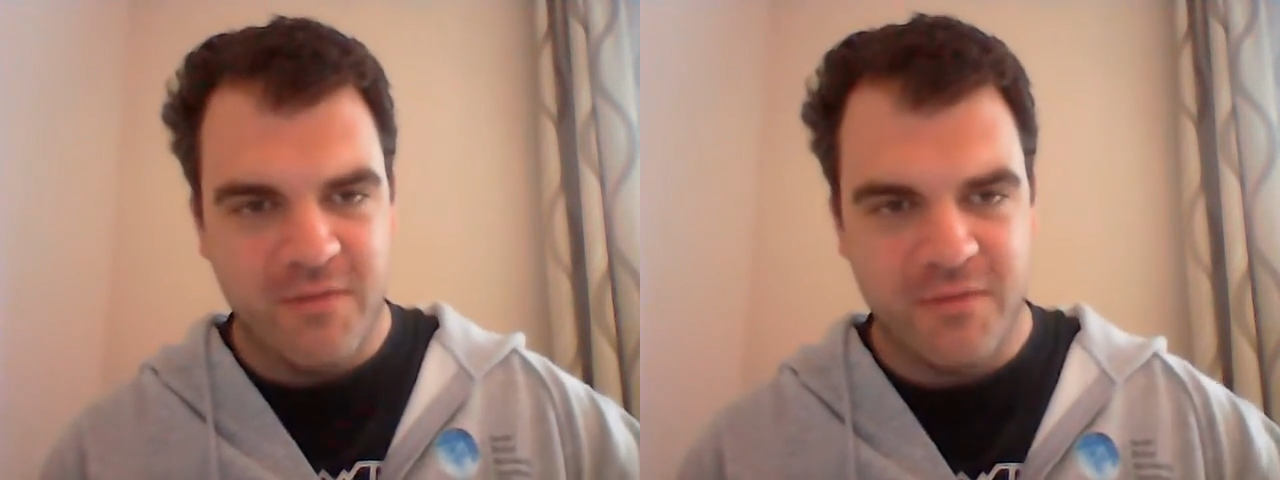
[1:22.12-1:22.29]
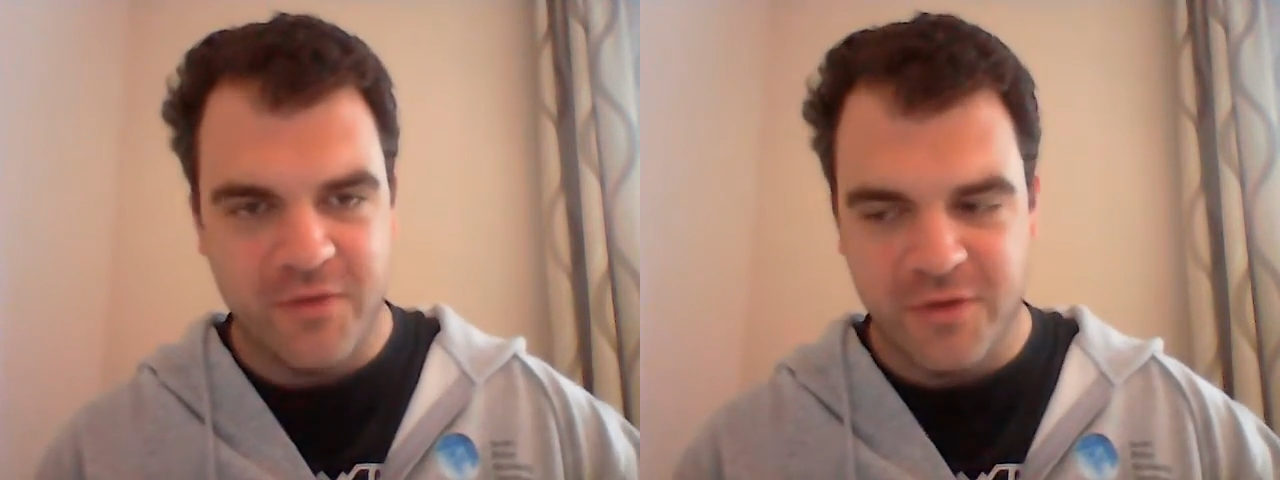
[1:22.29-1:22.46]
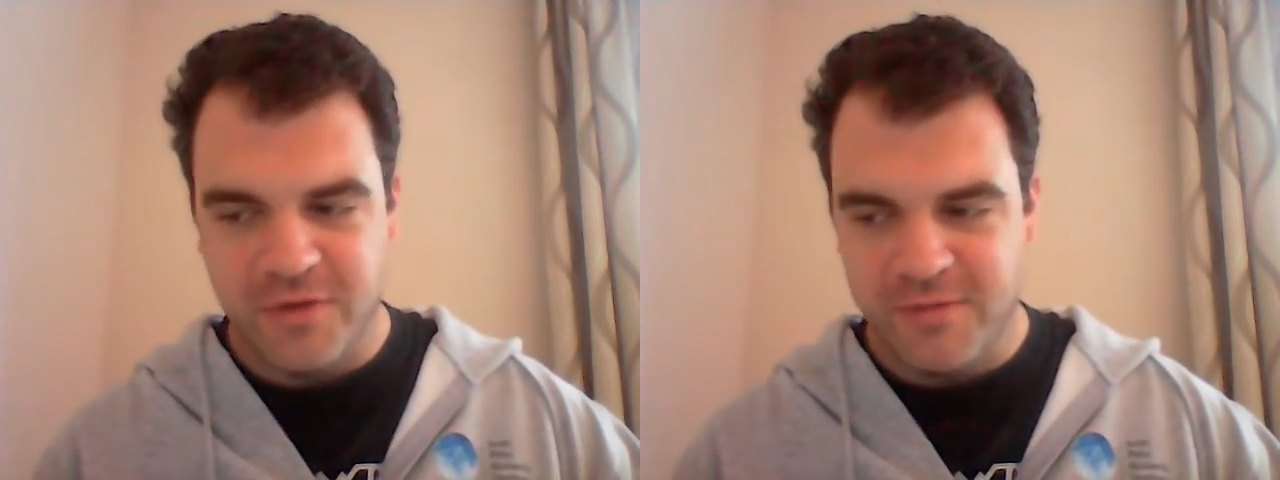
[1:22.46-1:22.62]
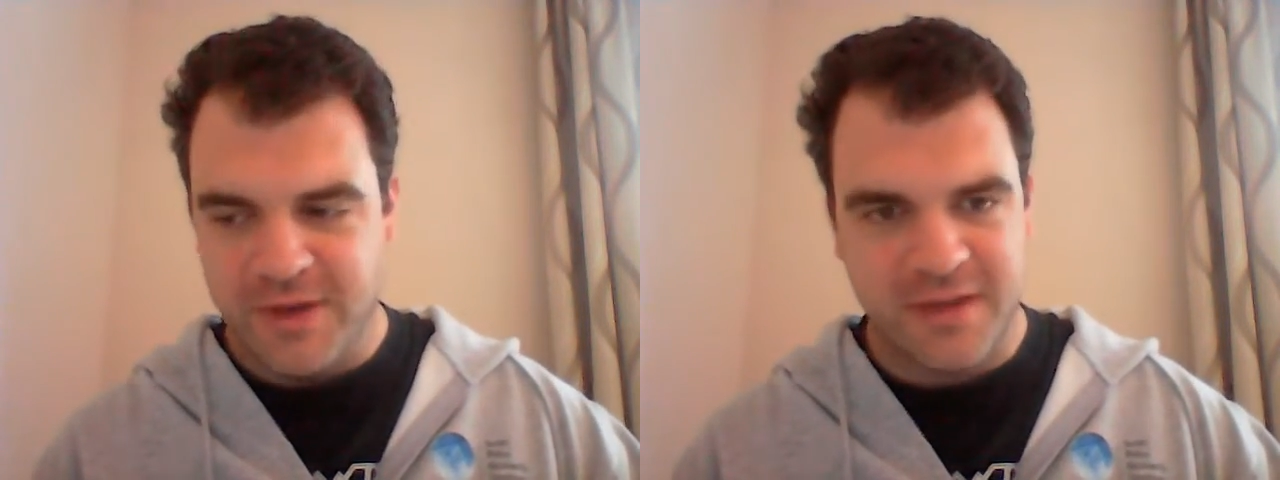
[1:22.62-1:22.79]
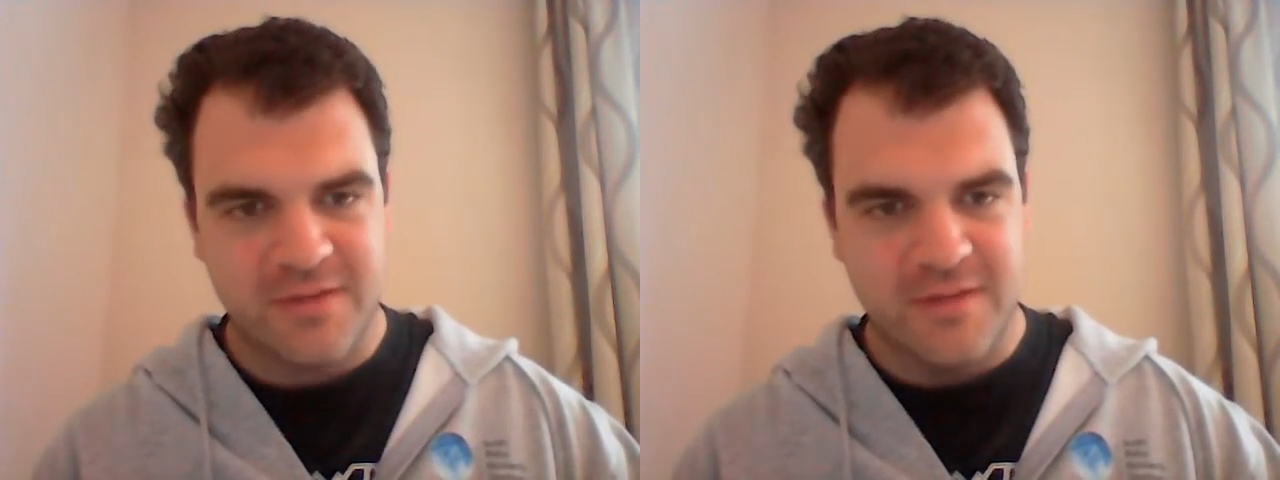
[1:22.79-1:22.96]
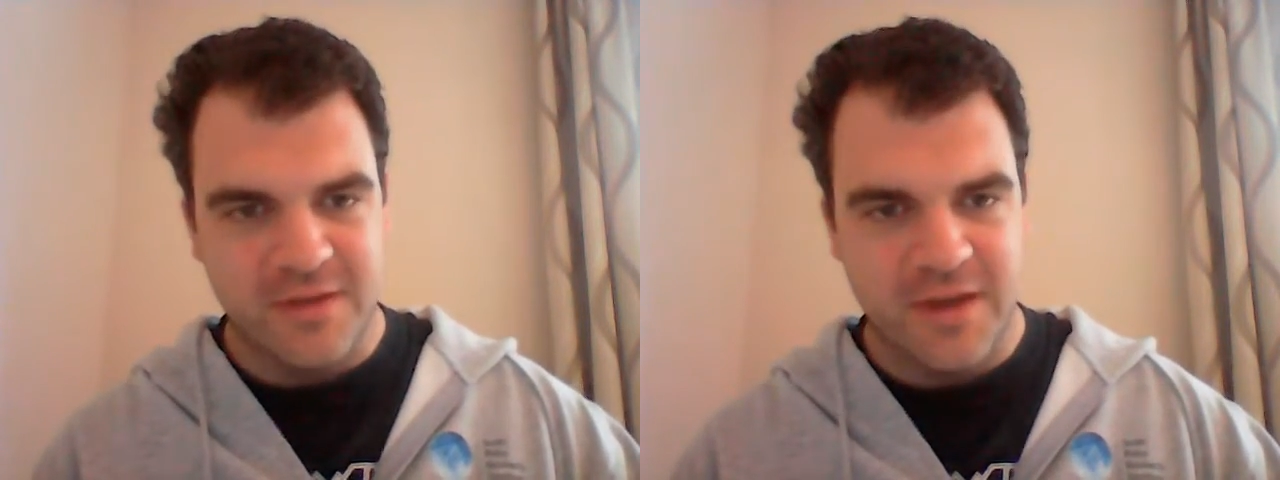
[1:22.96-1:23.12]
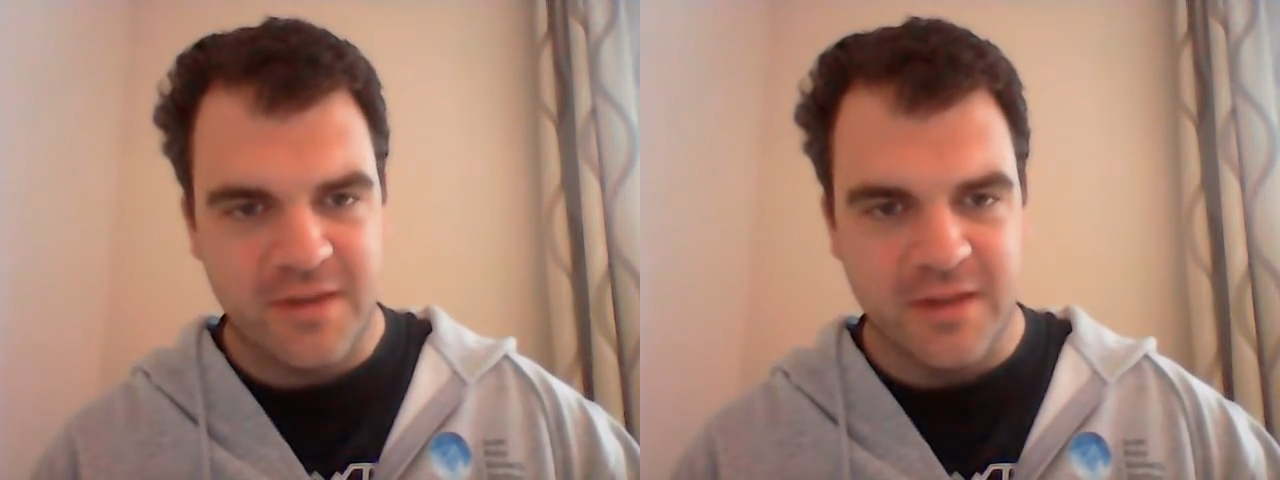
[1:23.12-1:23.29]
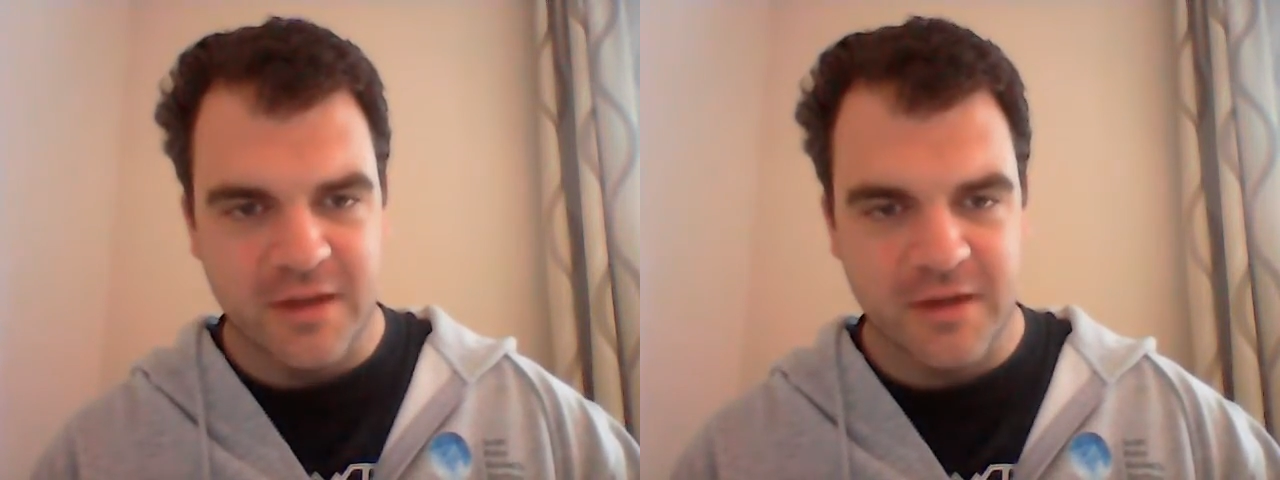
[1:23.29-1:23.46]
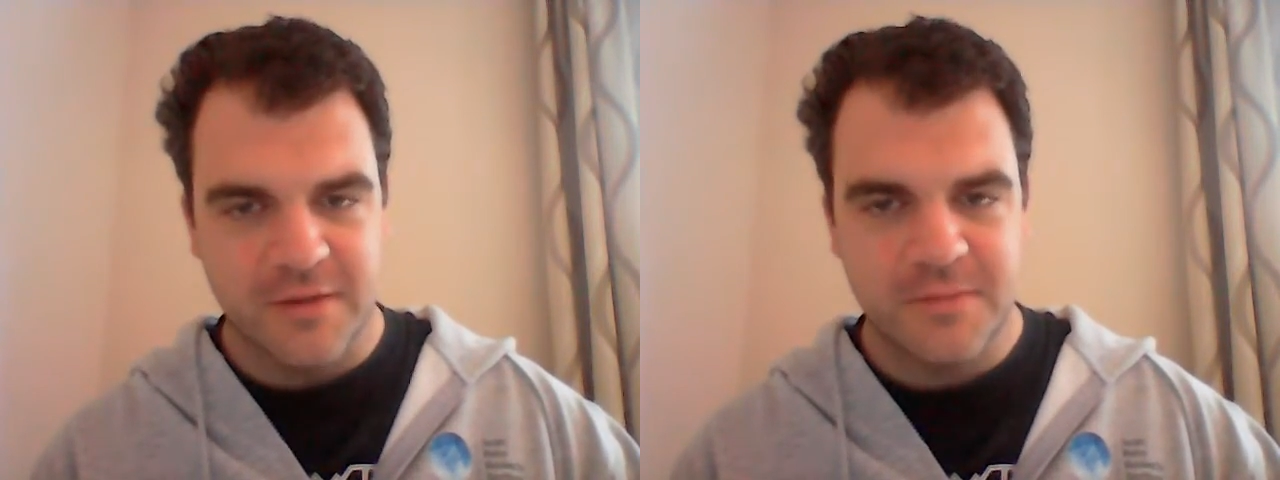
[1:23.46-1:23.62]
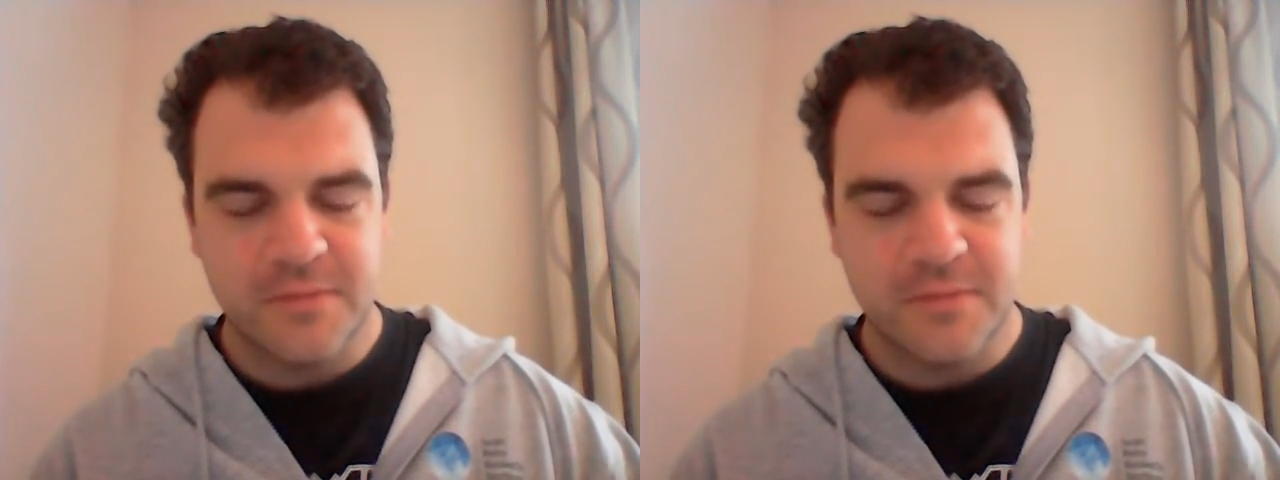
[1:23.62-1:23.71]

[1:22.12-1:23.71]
for next to nothing.